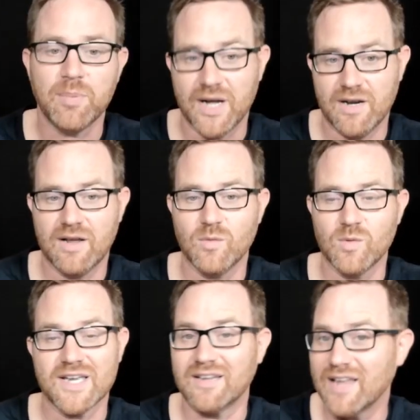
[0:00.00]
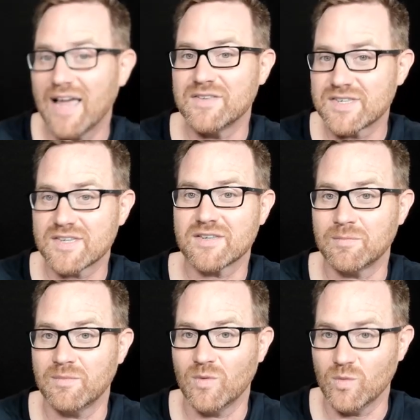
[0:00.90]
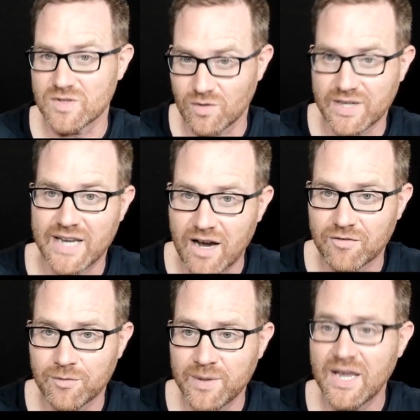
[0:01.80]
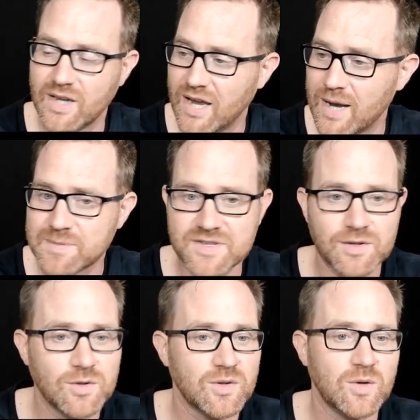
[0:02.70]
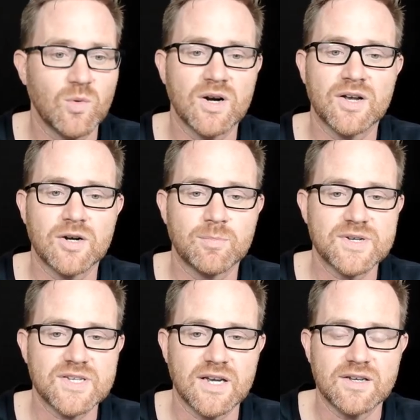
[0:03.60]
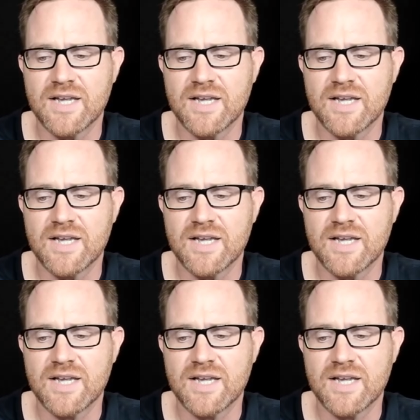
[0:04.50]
But was I glad the system was looking out for me? Absolutely, 100%.